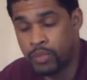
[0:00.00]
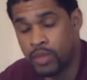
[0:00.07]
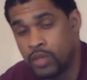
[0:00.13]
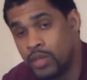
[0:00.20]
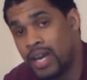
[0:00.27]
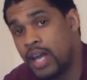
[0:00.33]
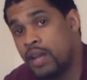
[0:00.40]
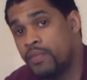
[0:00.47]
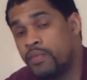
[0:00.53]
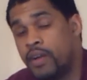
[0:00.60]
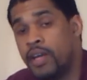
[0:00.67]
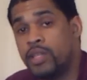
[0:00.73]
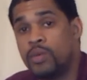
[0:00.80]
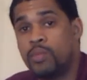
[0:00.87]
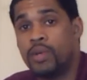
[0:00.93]
You got to
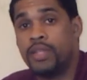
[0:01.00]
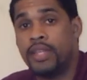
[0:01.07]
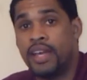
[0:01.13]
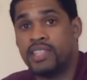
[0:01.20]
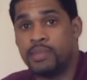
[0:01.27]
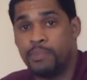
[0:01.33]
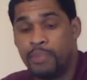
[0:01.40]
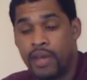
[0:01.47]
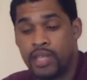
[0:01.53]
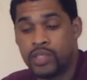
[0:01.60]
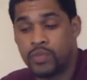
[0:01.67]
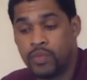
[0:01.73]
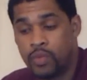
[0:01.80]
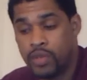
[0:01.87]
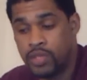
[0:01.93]
find the one that's
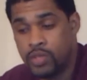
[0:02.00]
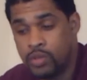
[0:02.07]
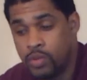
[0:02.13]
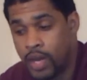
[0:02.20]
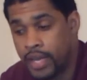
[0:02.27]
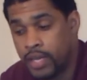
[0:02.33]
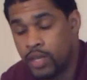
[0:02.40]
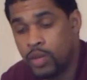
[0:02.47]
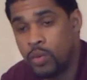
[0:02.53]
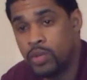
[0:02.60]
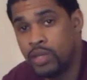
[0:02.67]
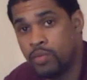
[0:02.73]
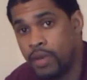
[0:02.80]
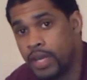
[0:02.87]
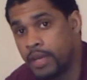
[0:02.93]
best for you. I can
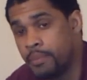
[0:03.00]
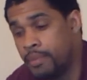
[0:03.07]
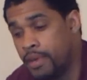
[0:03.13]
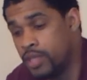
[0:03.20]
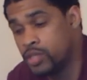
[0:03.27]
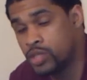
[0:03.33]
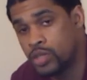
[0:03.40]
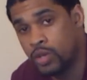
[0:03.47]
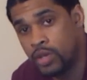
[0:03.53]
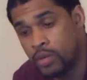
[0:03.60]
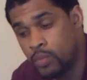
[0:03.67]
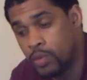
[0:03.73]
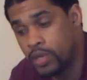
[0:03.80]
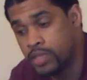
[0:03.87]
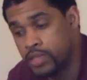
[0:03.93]
only recommend
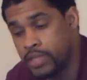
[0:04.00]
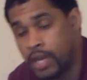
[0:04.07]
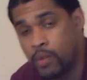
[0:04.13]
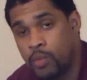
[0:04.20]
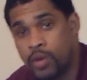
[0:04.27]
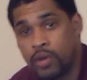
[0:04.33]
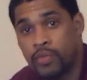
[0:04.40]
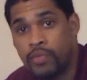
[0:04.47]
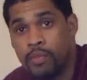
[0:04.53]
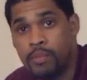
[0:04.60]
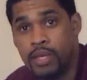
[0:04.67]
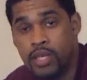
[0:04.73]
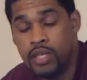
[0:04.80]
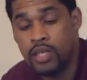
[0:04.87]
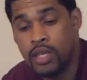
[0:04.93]
certain ones that work for
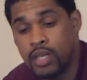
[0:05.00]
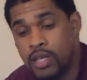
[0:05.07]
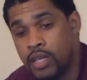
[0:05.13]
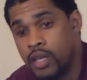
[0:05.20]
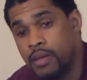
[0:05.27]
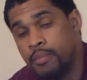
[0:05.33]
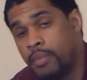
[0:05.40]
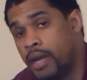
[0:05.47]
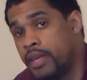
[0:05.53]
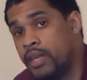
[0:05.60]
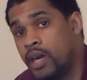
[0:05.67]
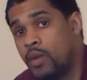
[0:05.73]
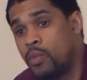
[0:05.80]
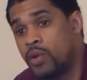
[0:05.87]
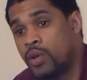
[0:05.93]
me. Might
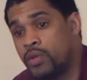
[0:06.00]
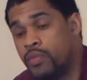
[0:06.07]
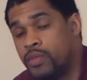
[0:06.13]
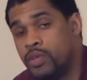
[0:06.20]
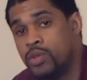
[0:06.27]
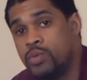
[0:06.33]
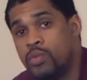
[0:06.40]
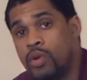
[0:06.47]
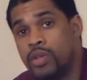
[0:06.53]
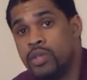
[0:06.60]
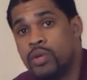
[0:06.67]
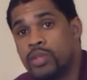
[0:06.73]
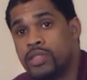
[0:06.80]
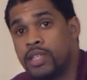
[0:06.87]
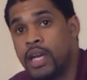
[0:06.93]
not work for you or
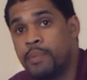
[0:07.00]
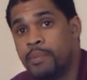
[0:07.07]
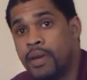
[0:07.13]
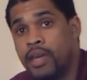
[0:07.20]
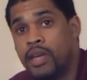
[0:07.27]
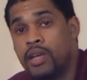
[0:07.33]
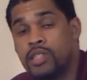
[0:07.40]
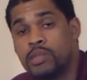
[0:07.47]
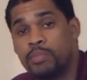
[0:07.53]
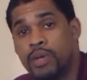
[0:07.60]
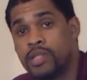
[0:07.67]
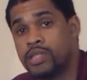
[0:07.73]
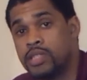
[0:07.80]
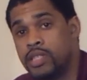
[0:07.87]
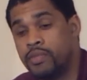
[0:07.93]
your type of hair,
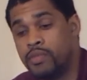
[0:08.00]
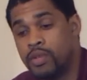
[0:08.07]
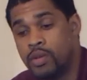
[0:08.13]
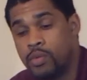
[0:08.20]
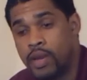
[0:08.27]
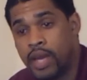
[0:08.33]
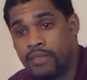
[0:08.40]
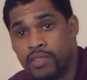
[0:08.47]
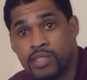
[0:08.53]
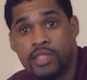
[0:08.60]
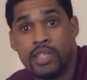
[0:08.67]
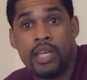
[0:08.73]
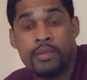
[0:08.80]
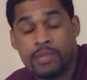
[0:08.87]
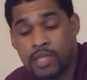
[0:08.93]
especially if you don't have the
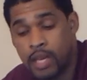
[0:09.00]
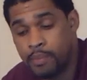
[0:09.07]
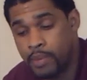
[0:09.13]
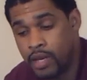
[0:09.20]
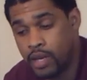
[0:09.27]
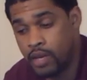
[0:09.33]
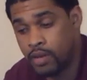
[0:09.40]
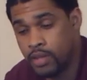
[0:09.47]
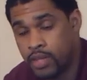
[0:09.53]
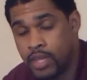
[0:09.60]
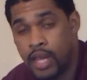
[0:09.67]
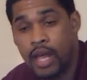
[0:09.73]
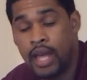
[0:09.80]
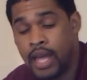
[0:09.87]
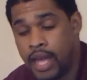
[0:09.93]
same type of hair
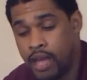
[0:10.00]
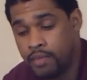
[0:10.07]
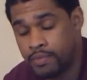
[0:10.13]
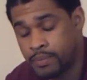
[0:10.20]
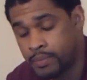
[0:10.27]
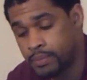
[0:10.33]
that I have.